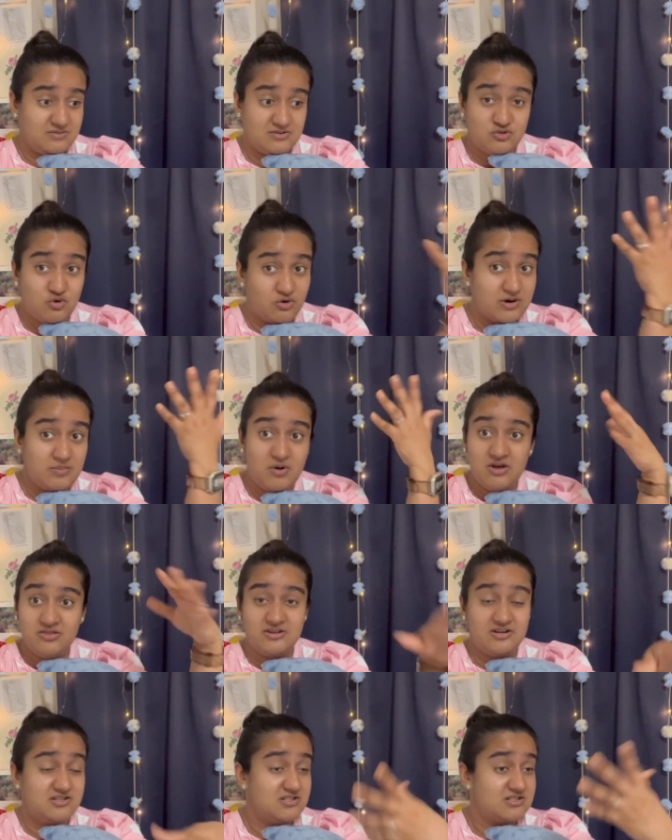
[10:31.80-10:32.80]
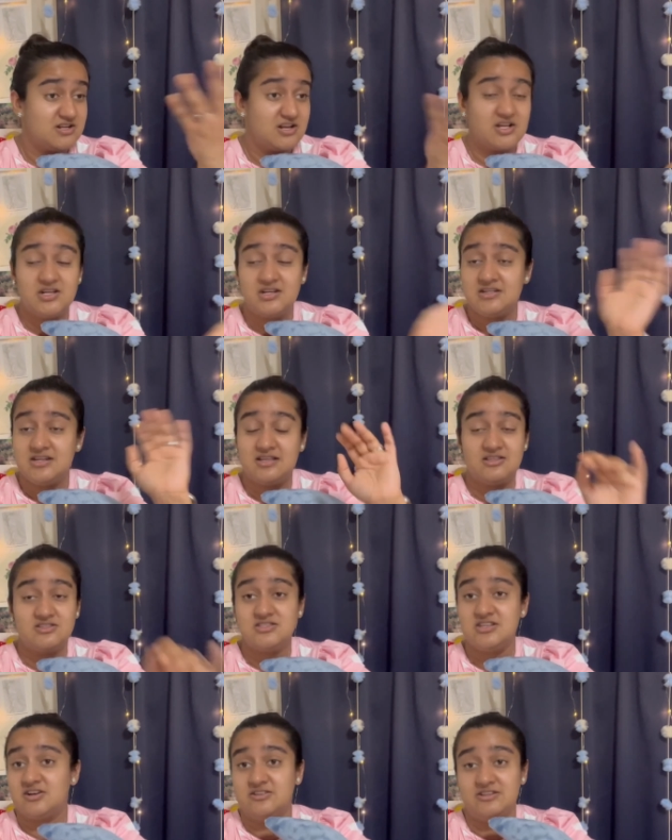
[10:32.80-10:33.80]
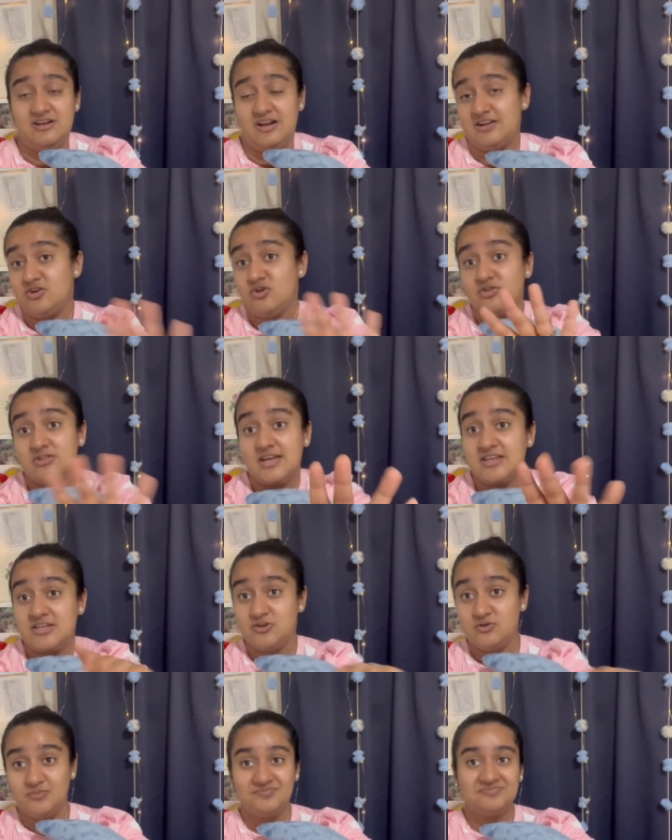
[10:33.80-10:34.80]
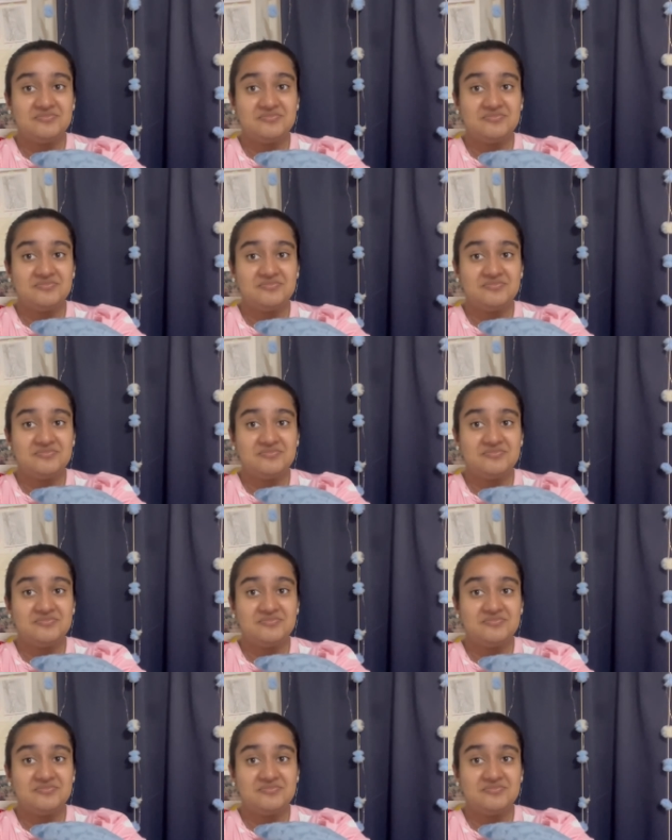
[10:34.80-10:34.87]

Doraemon, they're just not gonna take the sticker. They're like, no, thank you.